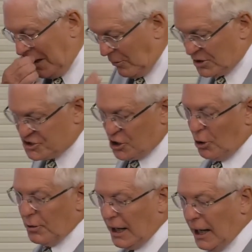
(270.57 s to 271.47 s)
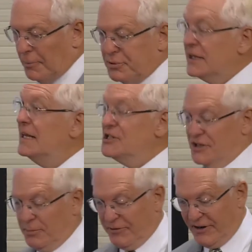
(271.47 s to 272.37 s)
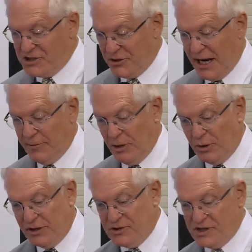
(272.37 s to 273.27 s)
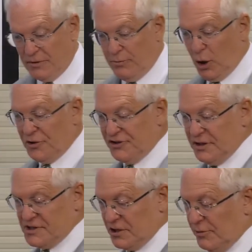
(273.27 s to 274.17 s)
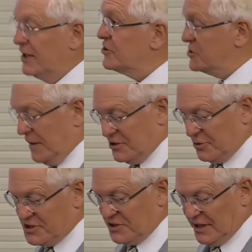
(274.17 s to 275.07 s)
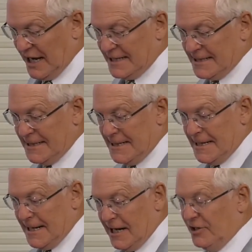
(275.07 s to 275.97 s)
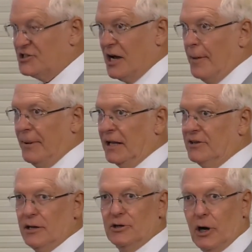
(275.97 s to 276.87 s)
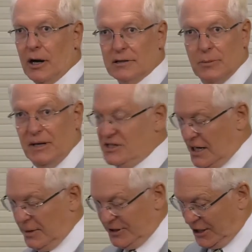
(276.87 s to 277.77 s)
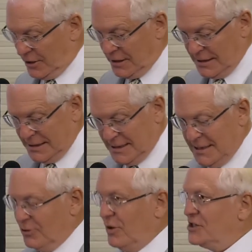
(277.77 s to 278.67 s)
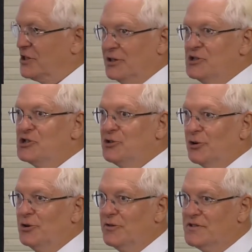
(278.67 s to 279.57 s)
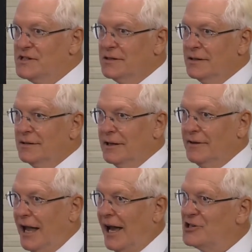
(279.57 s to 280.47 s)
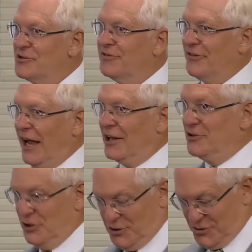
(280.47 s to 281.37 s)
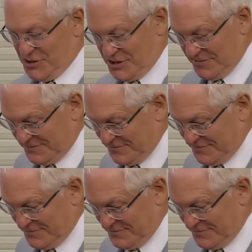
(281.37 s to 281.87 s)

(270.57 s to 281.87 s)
We're so pleased that Professor Amy Woodson-Boulton has agreed to speak to us tonight on a topic that could hardly be timelier, Ruskin's truths in the age of fake news.